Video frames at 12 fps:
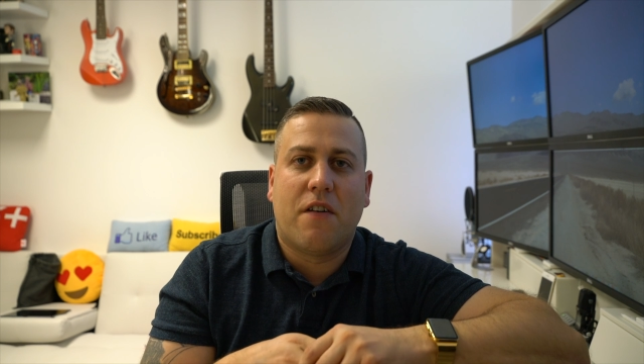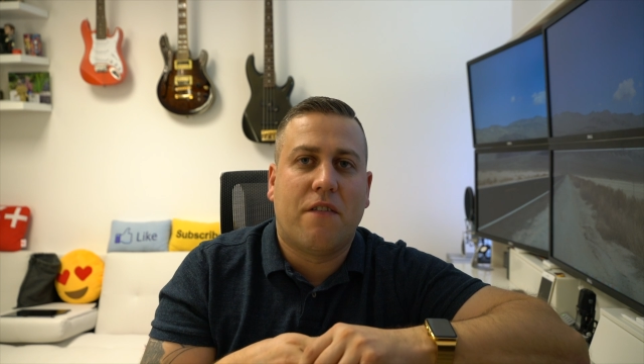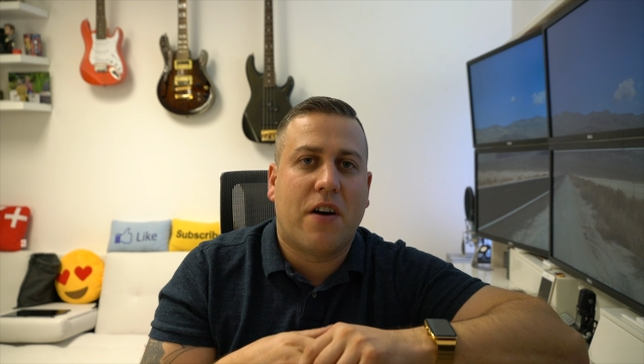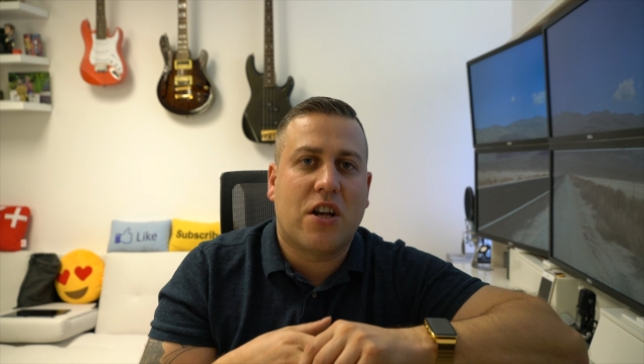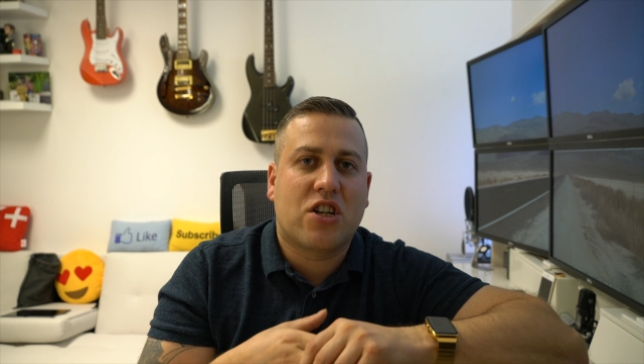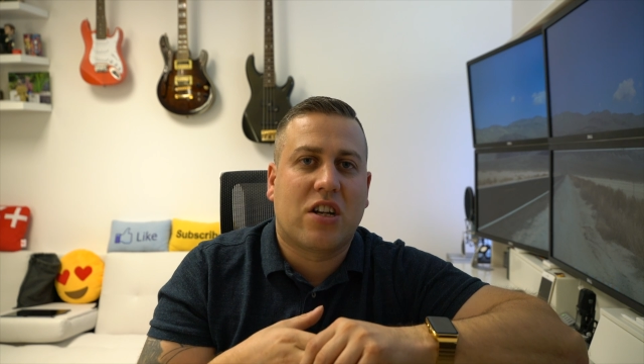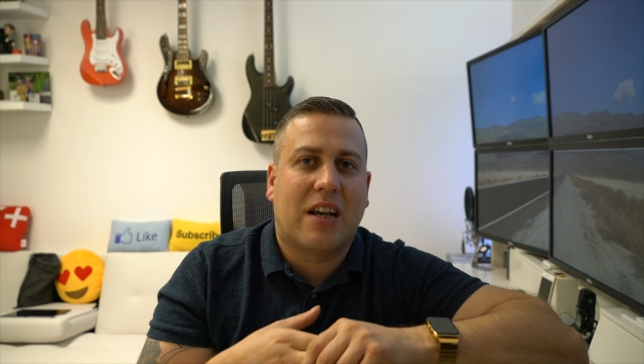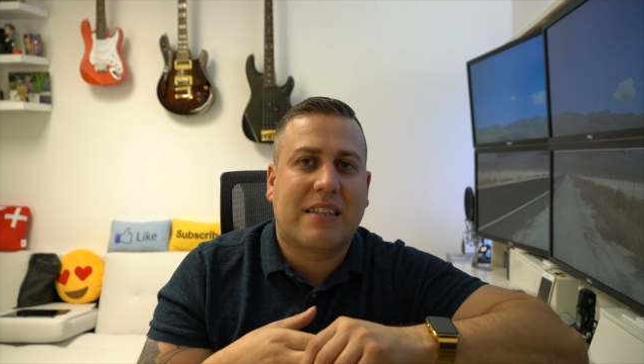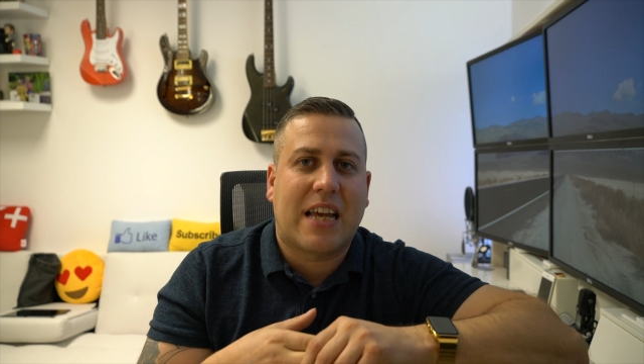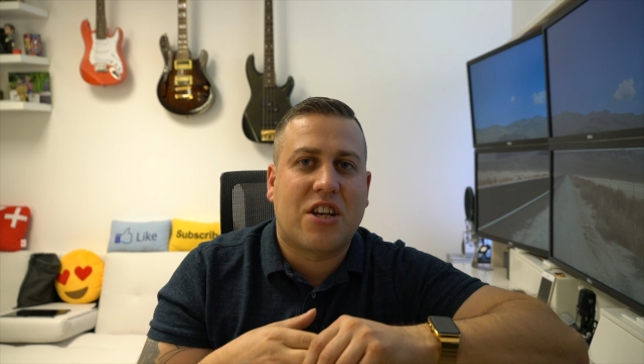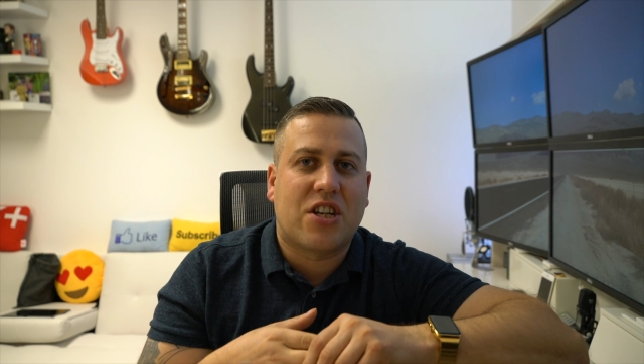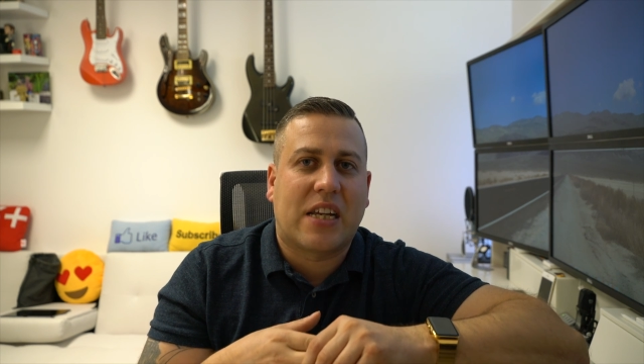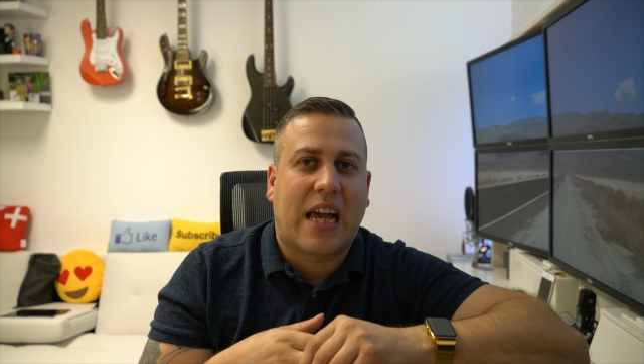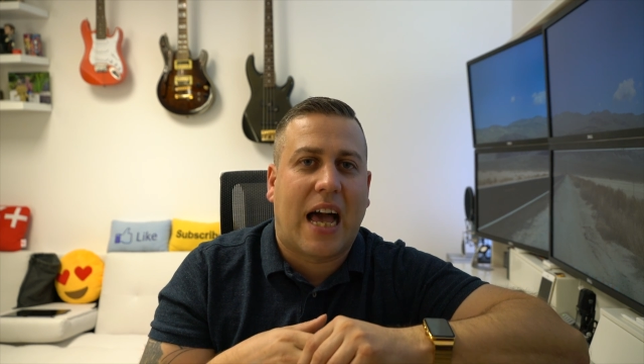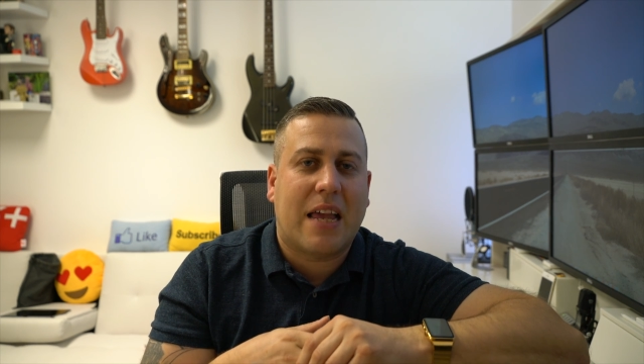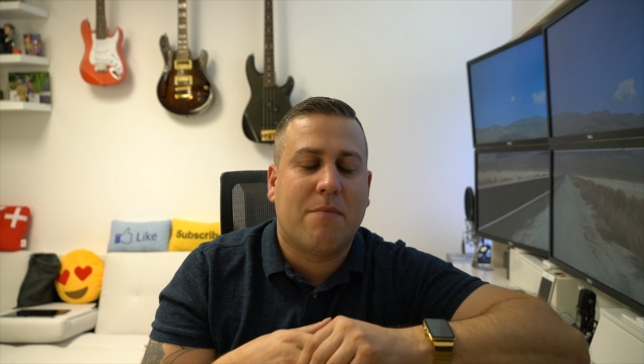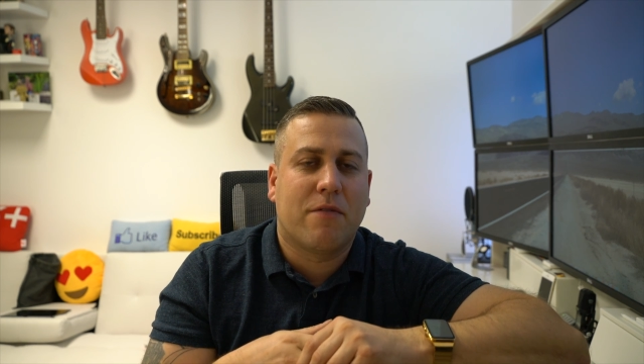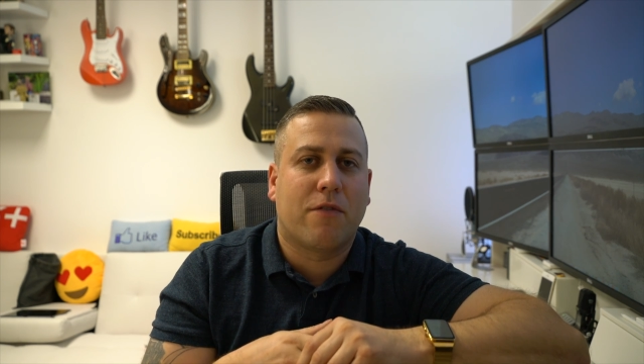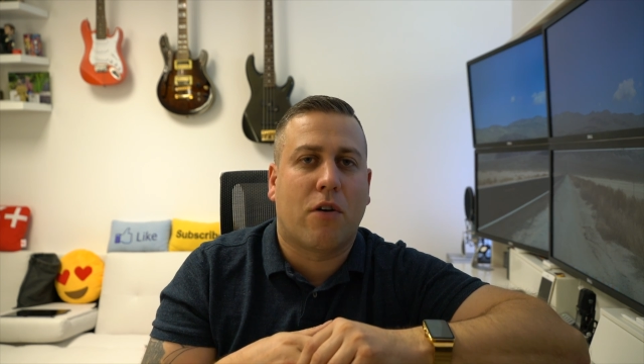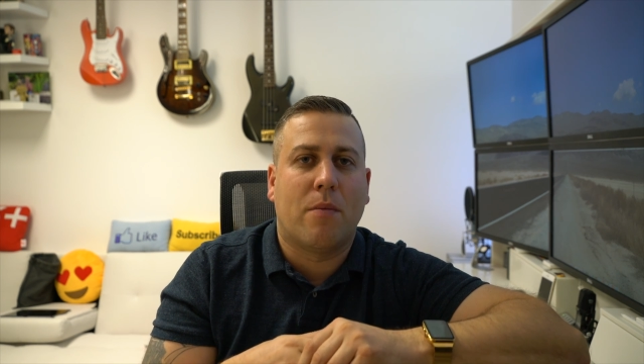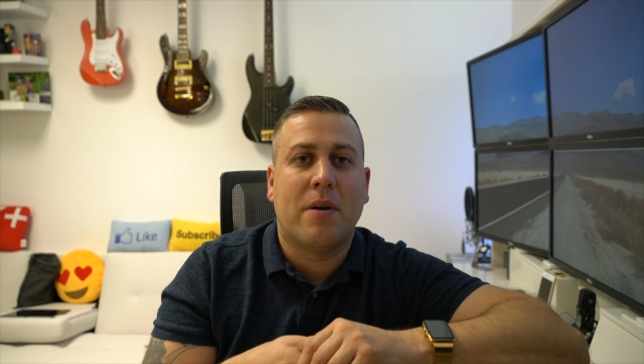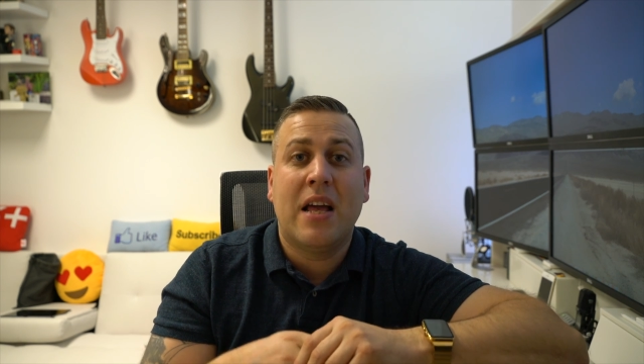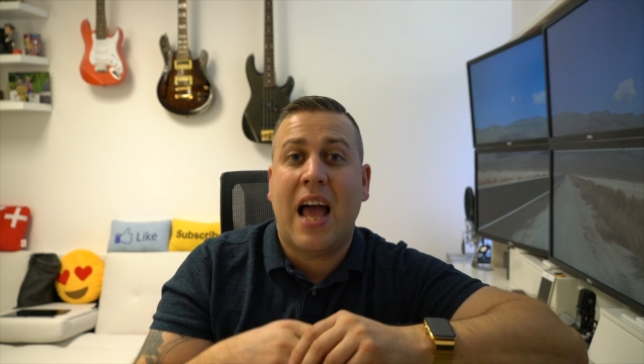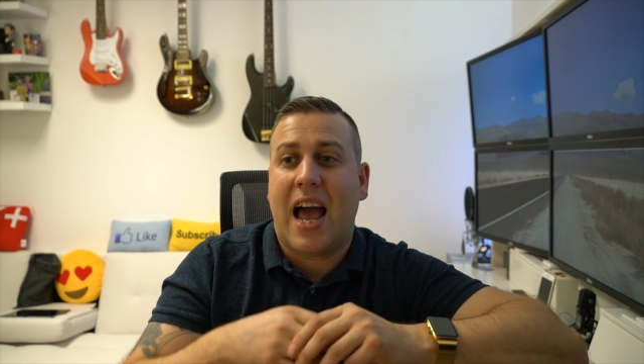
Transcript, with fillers: virtualization came from,